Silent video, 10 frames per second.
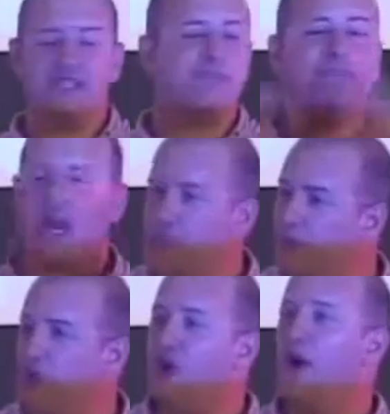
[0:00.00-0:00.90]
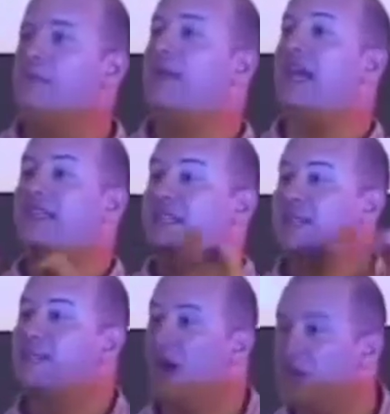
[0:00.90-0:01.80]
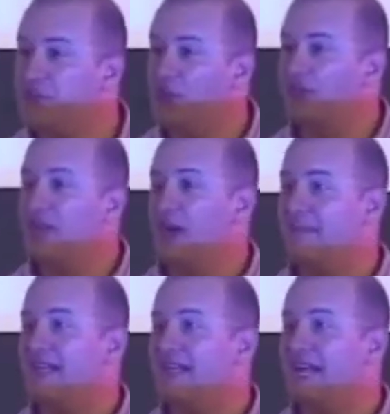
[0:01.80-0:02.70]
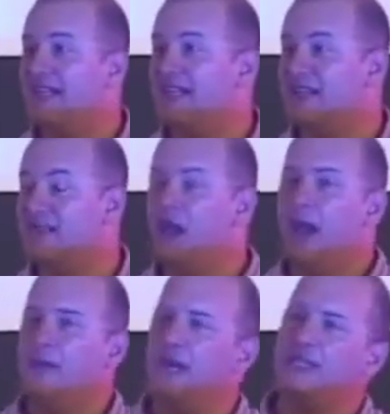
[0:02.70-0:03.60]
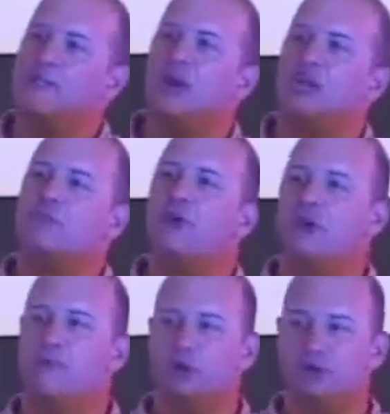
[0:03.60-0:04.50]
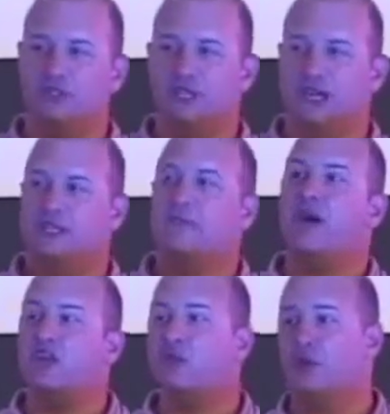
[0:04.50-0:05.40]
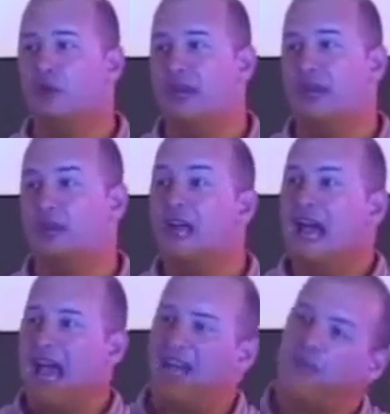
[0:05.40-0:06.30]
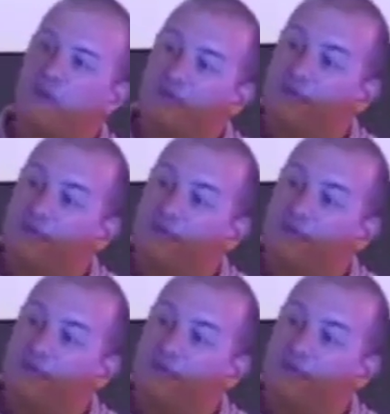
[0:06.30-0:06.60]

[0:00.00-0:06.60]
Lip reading: it's much more complex, it's much more time intensive, but it's much more important and it's much more real. And if we